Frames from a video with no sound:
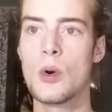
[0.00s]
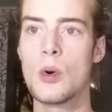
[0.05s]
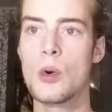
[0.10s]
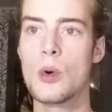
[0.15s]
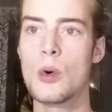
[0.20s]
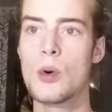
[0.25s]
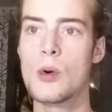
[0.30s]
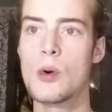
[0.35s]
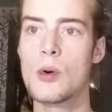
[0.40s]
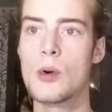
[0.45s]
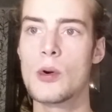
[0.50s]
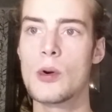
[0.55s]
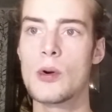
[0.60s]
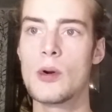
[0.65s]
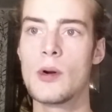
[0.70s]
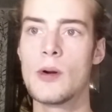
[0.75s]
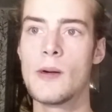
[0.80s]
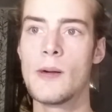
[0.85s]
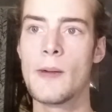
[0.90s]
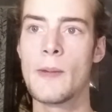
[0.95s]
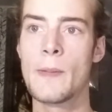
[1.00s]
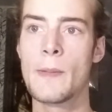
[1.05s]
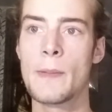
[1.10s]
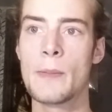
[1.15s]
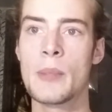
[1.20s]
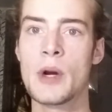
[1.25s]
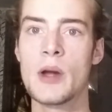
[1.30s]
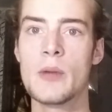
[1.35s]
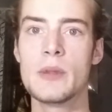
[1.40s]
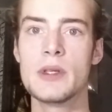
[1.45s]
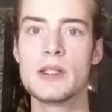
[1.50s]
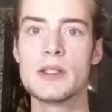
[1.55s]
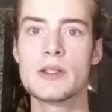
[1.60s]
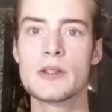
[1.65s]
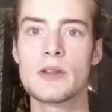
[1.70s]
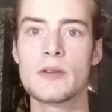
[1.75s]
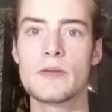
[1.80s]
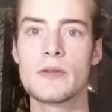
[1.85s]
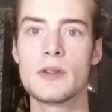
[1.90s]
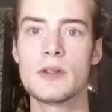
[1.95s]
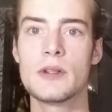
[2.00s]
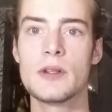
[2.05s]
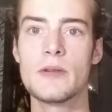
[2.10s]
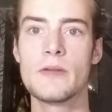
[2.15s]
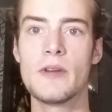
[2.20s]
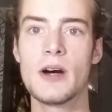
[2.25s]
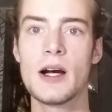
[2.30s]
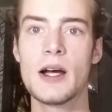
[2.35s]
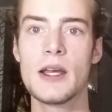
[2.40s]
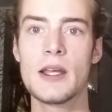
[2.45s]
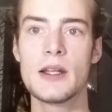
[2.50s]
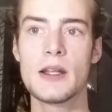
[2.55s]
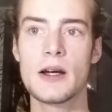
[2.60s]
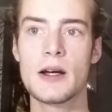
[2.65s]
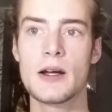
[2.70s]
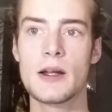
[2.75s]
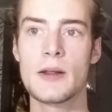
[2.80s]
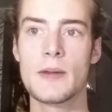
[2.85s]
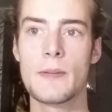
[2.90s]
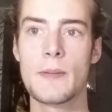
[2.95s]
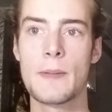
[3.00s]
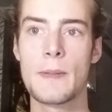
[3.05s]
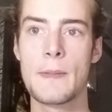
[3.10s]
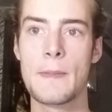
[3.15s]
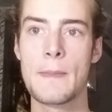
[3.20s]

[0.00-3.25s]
or by means of the divine eye.